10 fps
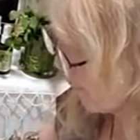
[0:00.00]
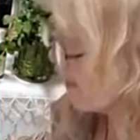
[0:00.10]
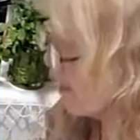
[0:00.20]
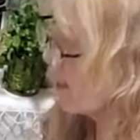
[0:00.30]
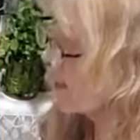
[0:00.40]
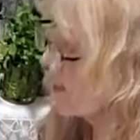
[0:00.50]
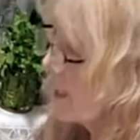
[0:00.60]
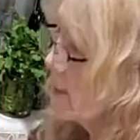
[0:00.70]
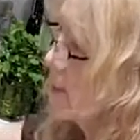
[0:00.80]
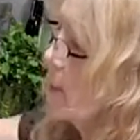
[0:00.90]
things.
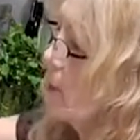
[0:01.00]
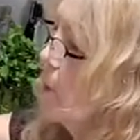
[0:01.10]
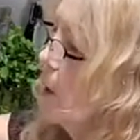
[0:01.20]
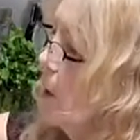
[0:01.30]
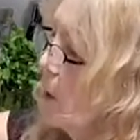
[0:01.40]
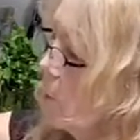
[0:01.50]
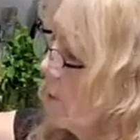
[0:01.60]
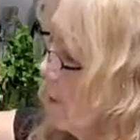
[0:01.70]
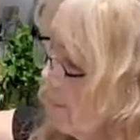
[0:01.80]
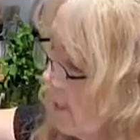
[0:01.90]
And so
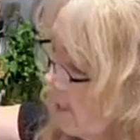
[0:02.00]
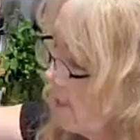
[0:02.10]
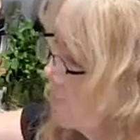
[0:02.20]
when I made the